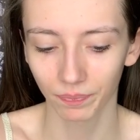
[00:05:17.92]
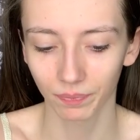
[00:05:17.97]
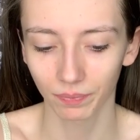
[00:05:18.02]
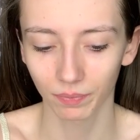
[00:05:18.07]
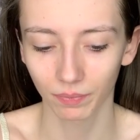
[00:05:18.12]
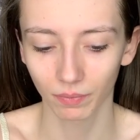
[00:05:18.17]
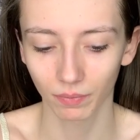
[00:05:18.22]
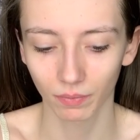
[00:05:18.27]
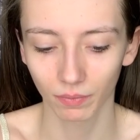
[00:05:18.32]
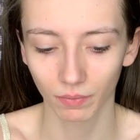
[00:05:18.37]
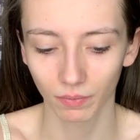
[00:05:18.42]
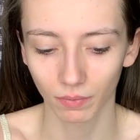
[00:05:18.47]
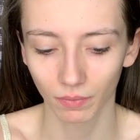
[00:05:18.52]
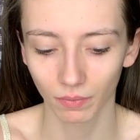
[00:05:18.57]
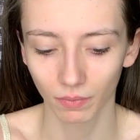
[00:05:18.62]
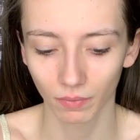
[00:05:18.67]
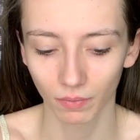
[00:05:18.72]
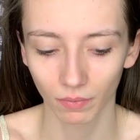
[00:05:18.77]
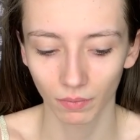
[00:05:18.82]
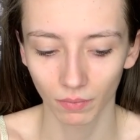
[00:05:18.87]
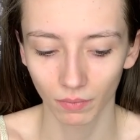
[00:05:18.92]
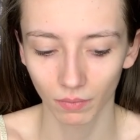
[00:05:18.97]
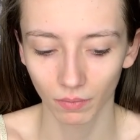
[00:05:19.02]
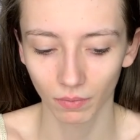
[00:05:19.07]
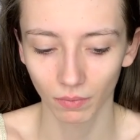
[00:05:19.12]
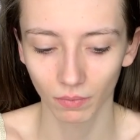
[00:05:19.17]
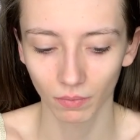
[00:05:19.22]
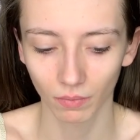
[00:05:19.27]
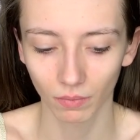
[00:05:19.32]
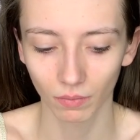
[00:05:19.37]

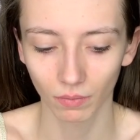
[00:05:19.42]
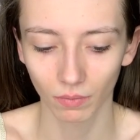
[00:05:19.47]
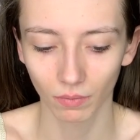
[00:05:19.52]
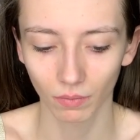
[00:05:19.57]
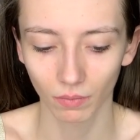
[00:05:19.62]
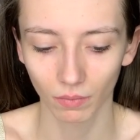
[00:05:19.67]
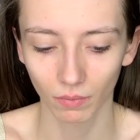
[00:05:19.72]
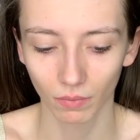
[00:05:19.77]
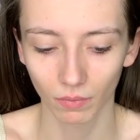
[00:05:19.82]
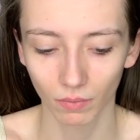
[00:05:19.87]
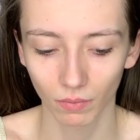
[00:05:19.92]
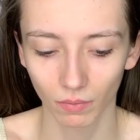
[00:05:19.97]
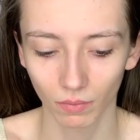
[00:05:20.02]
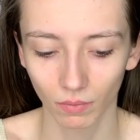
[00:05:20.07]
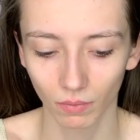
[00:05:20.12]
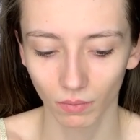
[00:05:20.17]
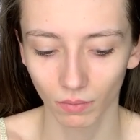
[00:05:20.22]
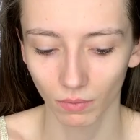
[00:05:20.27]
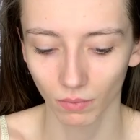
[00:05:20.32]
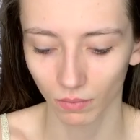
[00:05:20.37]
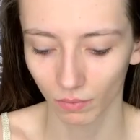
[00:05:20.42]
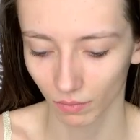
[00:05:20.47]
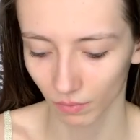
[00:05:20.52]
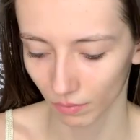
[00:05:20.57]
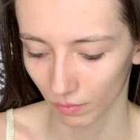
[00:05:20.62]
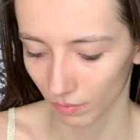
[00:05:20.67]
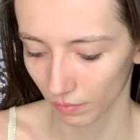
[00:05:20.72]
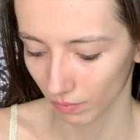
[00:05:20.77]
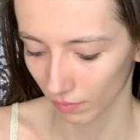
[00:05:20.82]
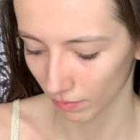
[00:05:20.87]

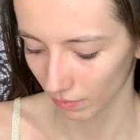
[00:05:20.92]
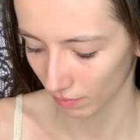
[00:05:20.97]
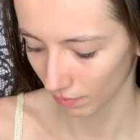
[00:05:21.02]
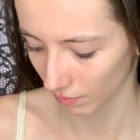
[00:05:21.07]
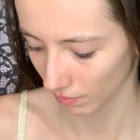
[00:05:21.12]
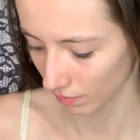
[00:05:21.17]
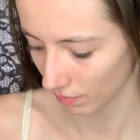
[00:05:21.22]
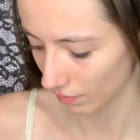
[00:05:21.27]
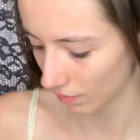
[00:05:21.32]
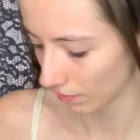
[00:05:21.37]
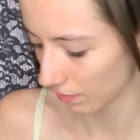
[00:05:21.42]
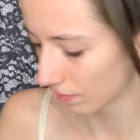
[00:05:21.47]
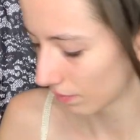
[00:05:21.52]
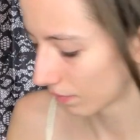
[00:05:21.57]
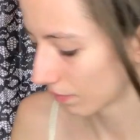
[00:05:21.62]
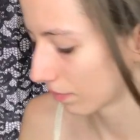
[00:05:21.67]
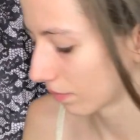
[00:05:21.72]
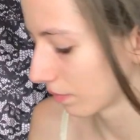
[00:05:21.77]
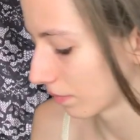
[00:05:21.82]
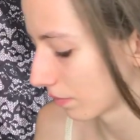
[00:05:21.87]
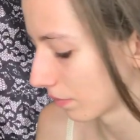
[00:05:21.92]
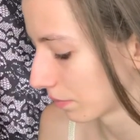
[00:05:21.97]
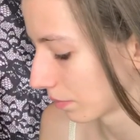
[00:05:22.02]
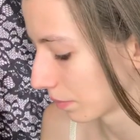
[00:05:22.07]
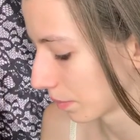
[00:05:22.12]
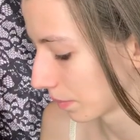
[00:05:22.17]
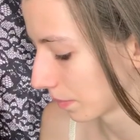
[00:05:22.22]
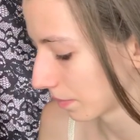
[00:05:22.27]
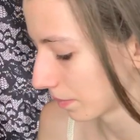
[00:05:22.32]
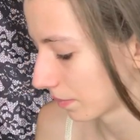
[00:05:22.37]

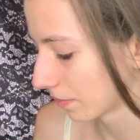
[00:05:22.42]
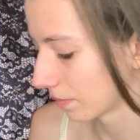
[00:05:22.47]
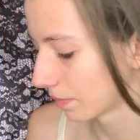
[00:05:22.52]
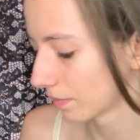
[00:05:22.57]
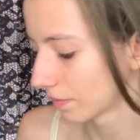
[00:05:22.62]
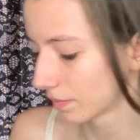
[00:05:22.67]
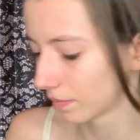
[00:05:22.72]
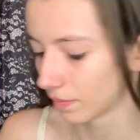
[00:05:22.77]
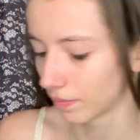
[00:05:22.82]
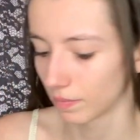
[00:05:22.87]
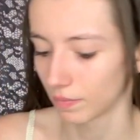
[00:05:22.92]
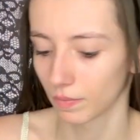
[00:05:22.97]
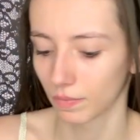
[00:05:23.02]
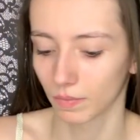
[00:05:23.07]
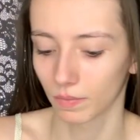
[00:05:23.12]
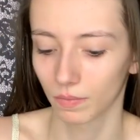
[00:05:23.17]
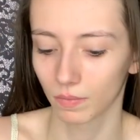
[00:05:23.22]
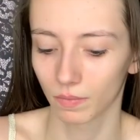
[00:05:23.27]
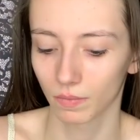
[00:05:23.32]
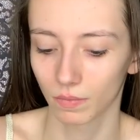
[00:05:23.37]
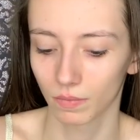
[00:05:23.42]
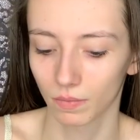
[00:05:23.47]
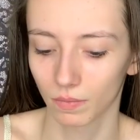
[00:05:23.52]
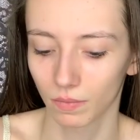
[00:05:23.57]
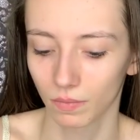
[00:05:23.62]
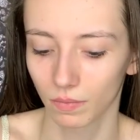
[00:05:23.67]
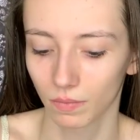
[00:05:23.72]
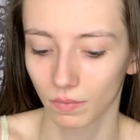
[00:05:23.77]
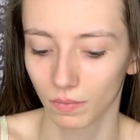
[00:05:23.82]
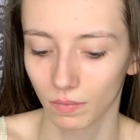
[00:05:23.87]

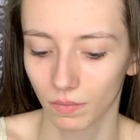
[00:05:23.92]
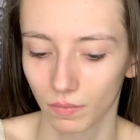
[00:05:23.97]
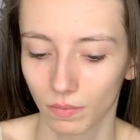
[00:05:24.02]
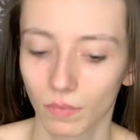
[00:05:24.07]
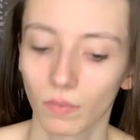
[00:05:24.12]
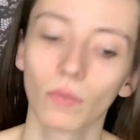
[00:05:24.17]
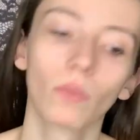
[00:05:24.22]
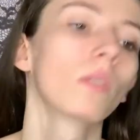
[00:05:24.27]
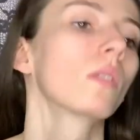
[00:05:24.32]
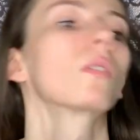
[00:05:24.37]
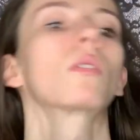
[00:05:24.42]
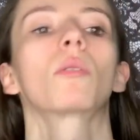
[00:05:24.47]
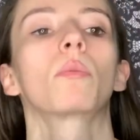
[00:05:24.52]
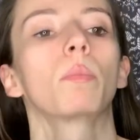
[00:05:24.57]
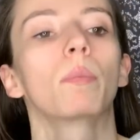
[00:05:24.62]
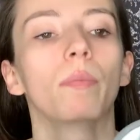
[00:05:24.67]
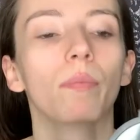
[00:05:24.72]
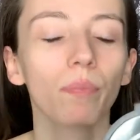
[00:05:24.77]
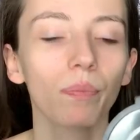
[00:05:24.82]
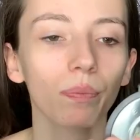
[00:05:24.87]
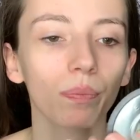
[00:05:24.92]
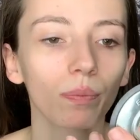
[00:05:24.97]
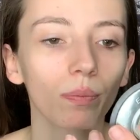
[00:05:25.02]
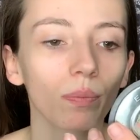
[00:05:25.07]
Nothing is said.